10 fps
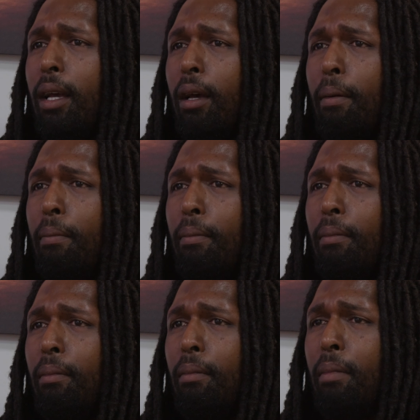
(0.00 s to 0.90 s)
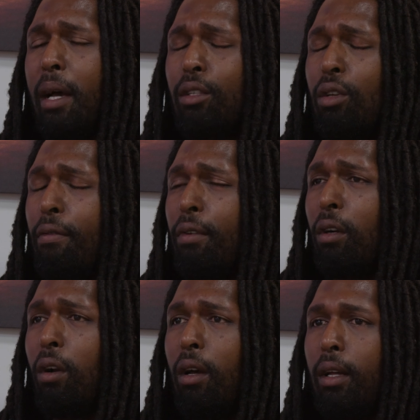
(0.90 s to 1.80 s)
about 12
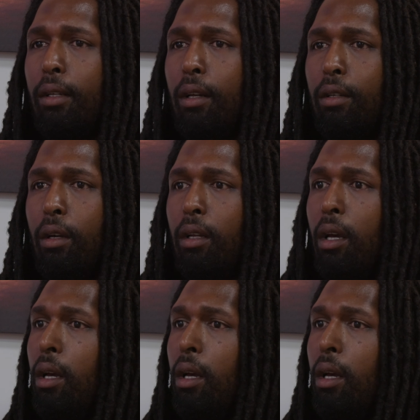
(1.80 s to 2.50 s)
o'clock, I